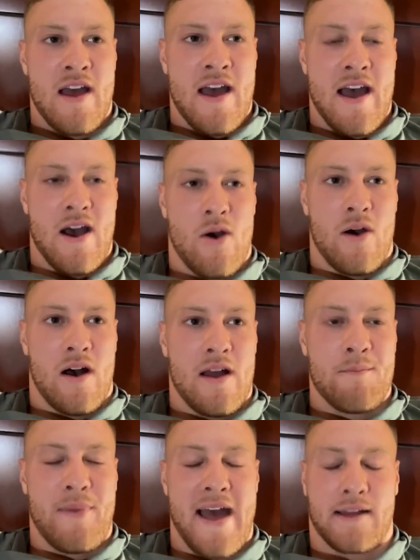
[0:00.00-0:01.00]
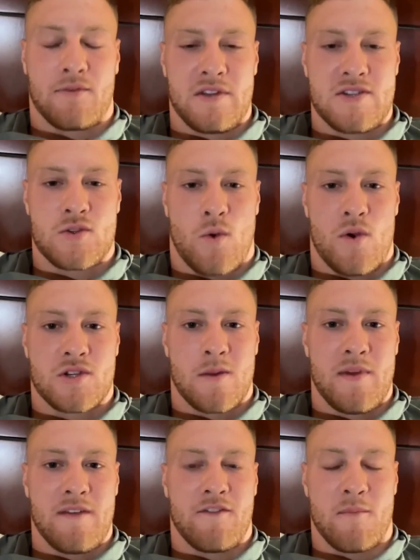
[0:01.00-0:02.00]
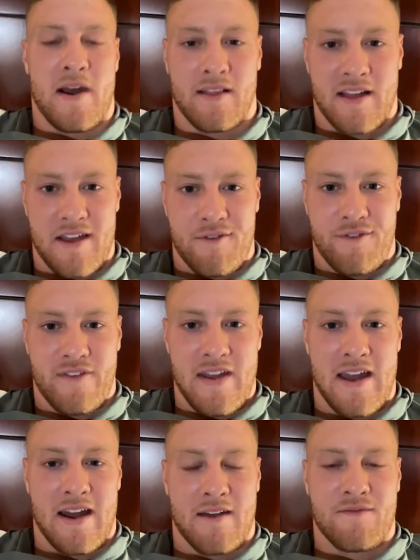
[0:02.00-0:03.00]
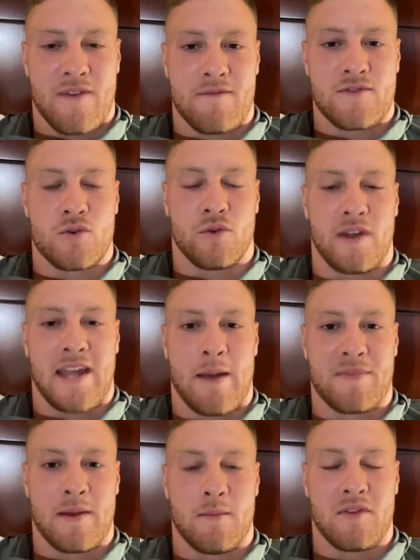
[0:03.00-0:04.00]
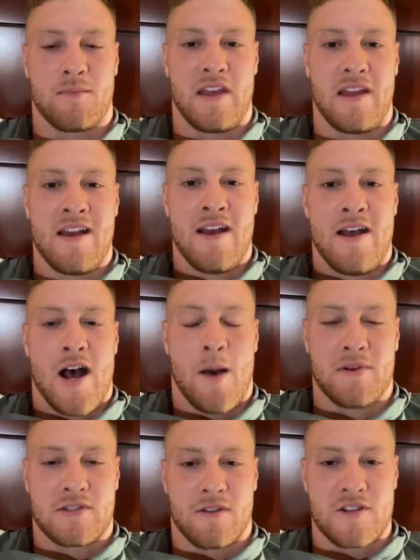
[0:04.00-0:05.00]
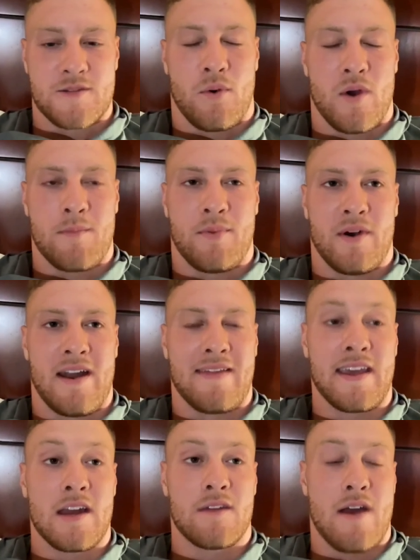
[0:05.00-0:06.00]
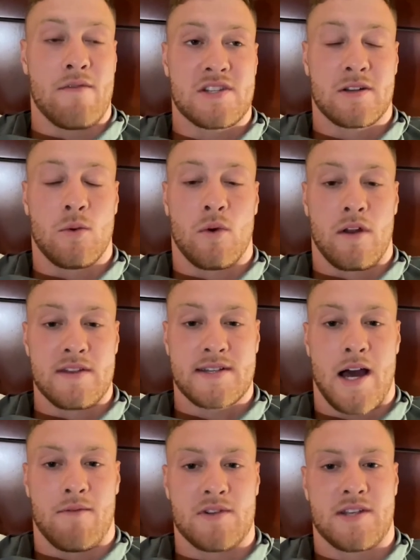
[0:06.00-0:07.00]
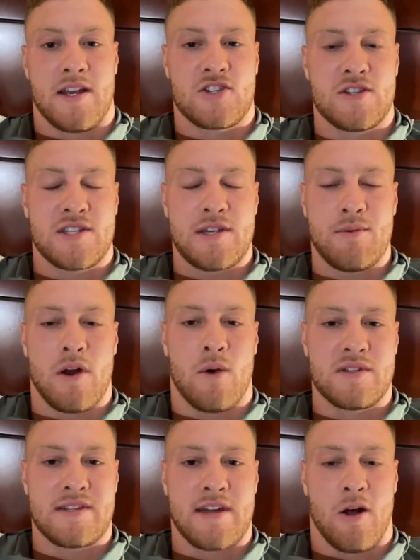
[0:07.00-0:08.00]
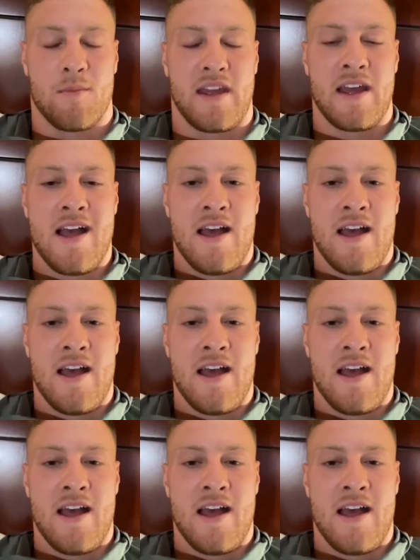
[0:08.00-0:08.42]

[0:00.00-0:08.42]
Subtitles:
impactful these stories could be for my life, and I've truly kept them with me up until this point. But at the end of every single one of these conversations, he would always tell me,